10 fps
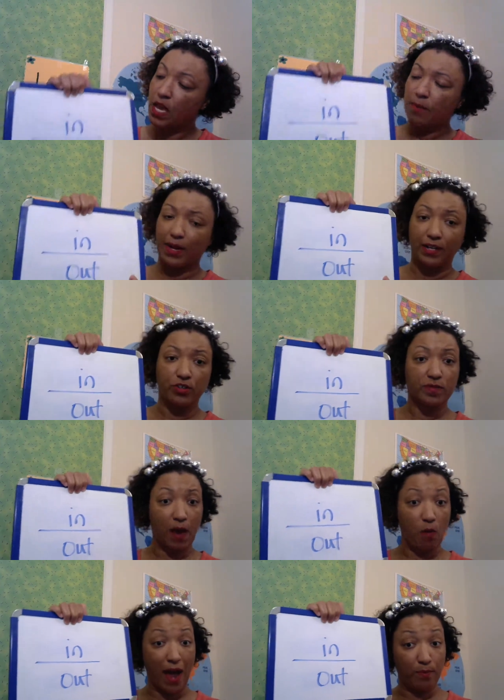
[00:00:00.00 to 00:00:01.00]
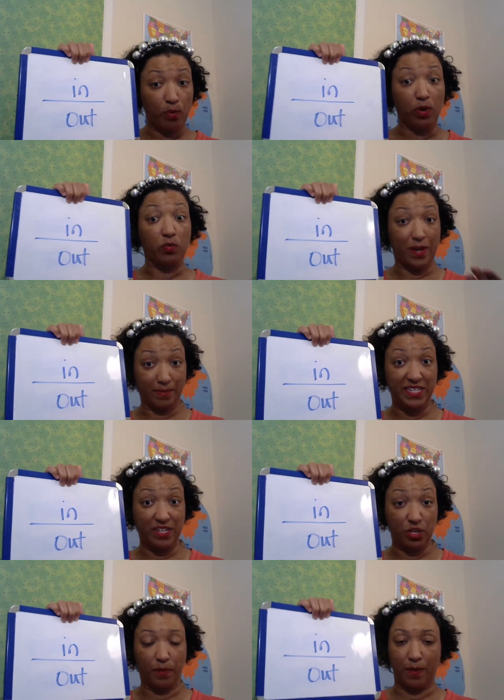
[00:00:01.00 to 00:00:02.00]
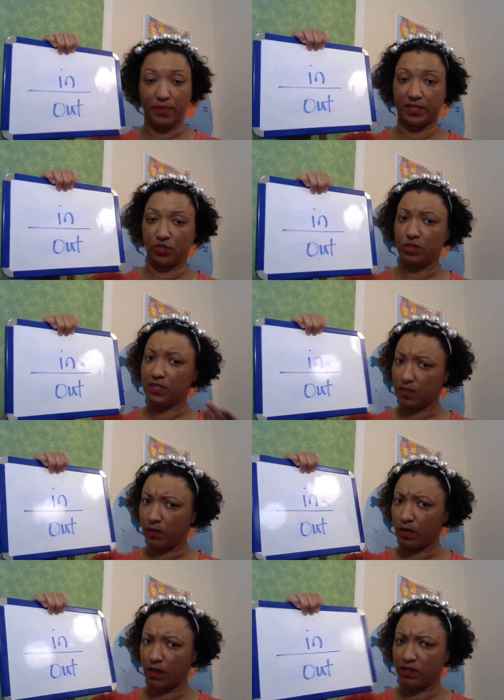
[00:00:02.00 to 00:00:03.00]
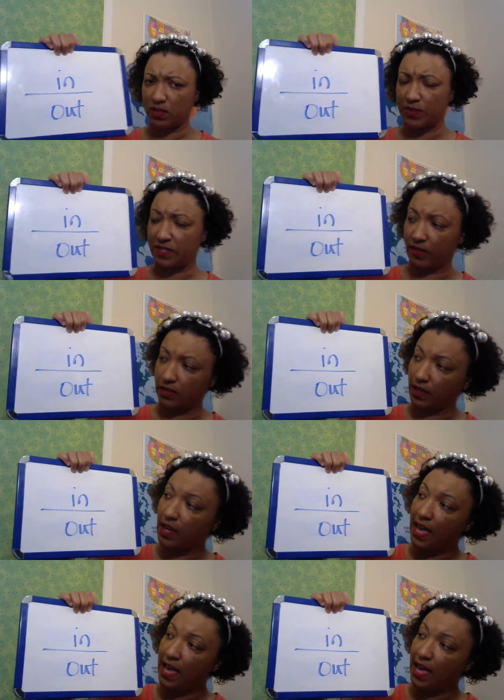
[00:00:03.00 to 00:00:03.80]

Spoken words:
but I use my whiteboard when I'm teaching prepositions specifically.